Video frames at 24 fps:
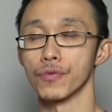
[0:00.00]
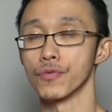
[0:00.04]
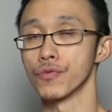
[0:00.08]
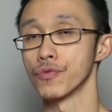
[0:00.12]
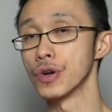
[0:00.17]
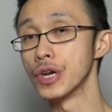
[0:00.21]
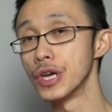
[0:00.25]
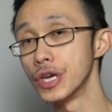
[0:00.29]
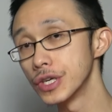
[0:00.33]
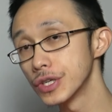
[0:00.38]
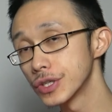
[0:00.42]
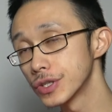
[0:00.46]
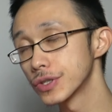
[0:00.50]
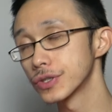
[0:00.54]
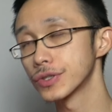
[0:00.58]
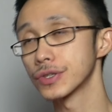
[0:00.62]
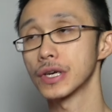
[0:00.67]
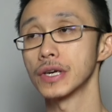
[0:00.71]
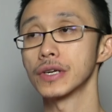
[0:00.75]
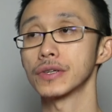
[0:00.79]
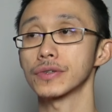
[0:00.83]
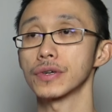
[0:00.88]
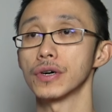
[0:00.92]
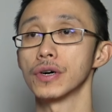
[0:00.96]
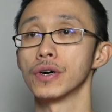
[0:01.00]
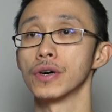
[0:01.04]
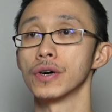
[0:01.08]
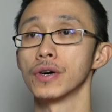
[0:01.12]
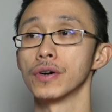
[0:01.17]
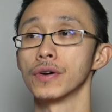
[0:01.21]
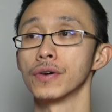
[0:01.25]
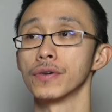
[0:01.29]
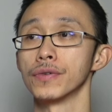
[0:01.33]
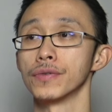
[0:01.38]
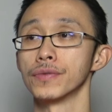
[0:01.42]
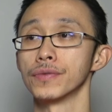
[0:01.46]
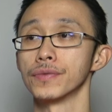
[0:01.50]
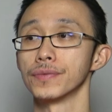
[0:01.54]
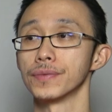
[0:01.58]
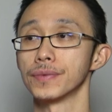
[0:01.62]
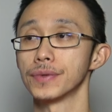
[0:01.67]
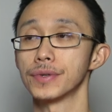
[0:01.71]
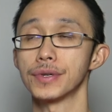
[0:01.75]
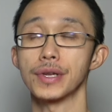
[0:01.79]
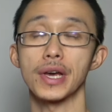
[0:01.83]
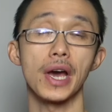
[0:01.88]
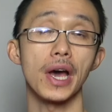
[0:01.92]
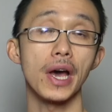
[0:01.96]
risk of
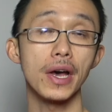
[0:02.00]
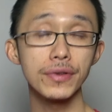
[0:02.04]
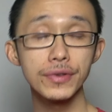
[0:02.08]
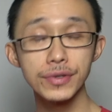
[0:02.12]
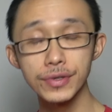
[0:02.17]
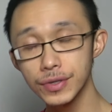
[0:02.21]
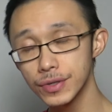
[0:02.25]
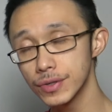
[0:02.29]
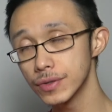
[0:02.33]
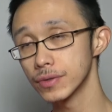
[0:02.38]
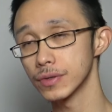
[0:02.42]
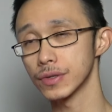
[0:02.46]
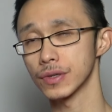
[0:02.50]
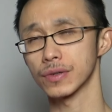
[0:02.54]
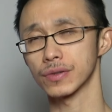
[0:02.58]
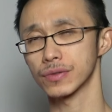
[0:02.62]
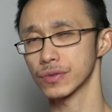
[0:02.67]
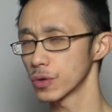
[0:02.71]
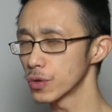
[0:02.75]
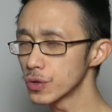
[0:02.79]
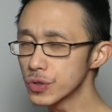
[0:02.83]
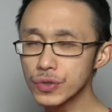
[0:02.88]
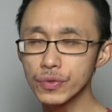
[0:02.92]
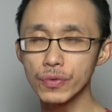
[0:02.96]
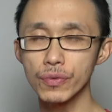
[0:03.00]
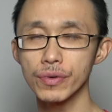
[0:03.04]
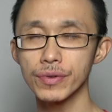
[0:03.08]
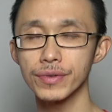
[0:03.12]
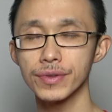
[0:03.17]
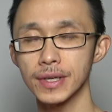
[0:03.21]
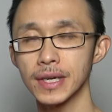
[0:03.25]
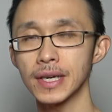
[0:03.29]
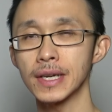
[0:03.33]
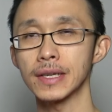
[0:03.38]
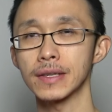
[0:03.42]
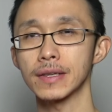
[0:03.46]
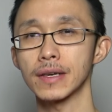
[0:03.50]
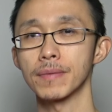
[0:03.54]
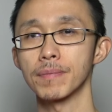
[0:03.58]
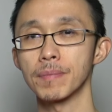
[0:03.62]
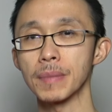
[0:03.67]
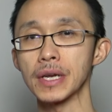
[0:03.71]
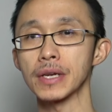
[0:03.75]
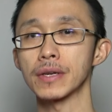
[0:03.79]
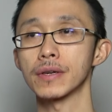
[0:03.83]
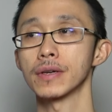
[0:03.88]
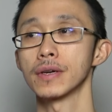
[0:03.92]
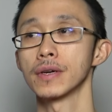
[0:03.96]
death, you know, those sort of things that
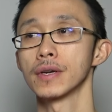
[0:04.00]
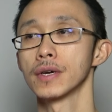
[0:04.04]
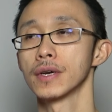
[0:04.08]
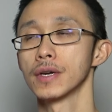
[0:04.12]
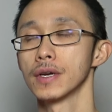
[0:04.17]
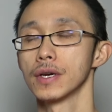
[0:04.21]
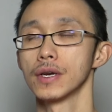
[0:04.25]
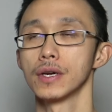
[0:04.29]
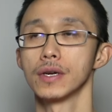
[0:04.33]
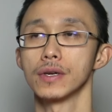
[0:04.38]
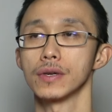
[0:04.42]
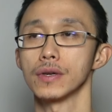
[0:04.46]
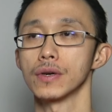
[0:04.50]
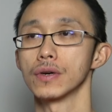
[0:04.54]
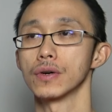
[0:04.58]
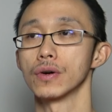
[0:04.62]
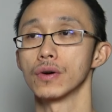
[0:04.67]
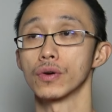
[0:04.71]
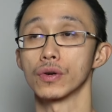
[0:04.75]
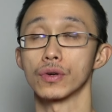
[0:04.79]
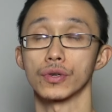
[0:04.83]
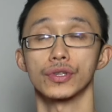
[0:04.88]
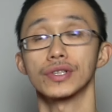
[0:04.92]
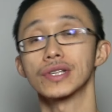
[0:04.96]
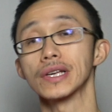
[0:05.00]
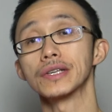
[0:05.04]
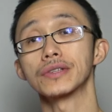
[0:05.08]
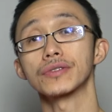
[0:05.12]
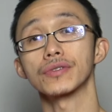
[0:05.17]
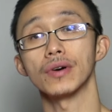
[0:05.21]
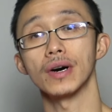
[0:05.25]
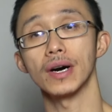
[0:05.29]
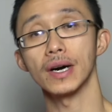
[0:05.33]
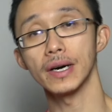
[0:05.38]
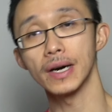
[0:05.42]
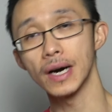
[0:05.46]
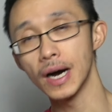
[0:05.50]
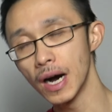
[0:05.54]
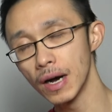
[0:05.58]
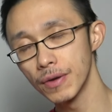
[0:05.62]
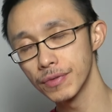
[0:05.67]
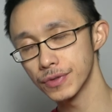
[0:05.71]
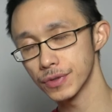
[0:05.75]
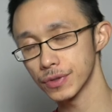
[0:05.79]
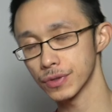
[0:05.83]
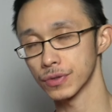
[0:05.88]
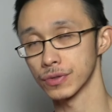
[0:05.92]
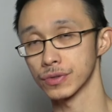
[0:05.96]
make or sense of
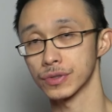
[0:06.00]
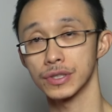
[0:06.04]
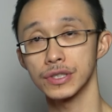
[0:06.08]
obstacles.